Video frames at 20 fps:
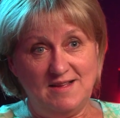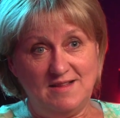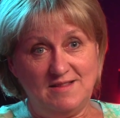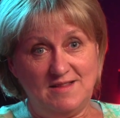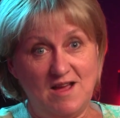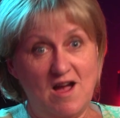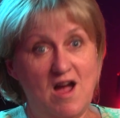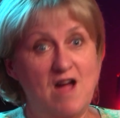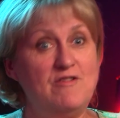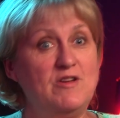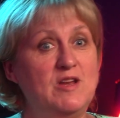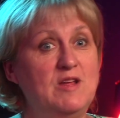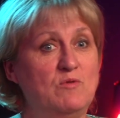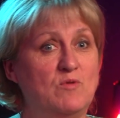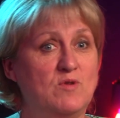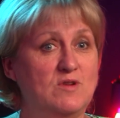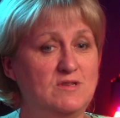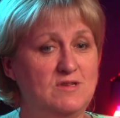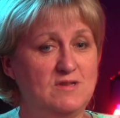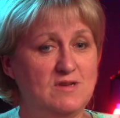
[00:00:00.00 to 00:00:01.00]
the irony
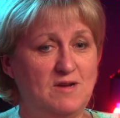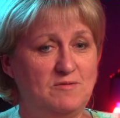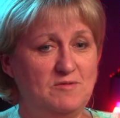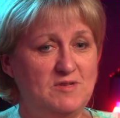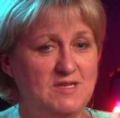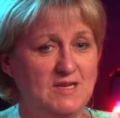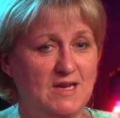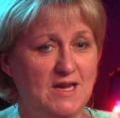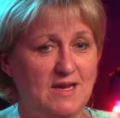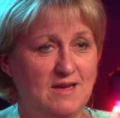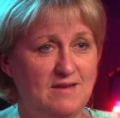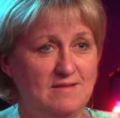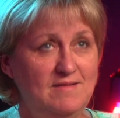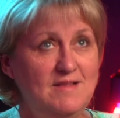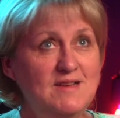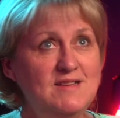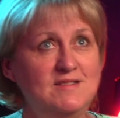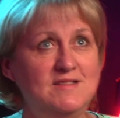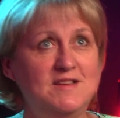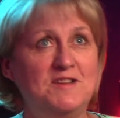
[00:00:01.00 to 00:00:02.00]
was I was singing
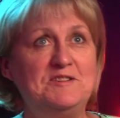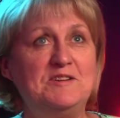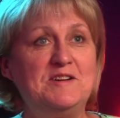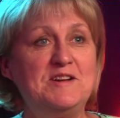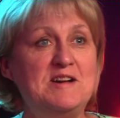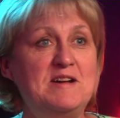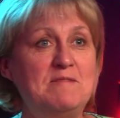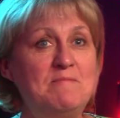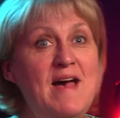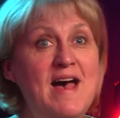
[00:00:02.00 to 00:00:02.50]
"The Sun Will Come